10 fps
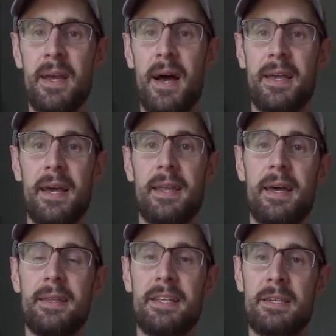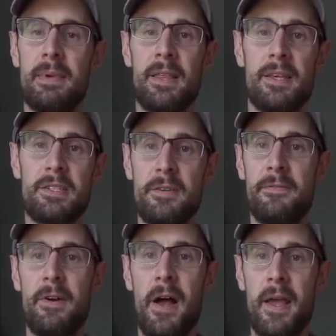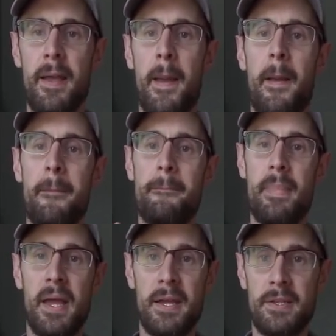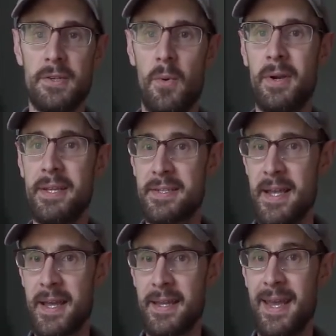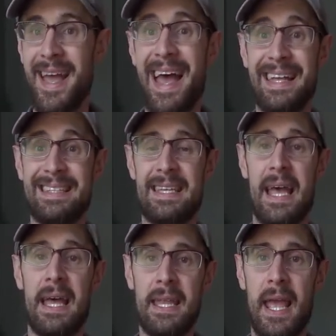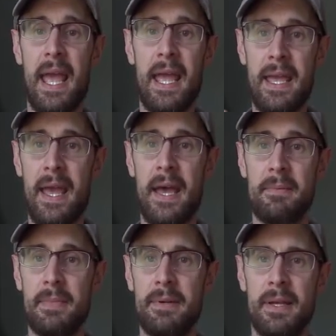Again, that's gonna be this Friday, May 22nd at 10 a.m.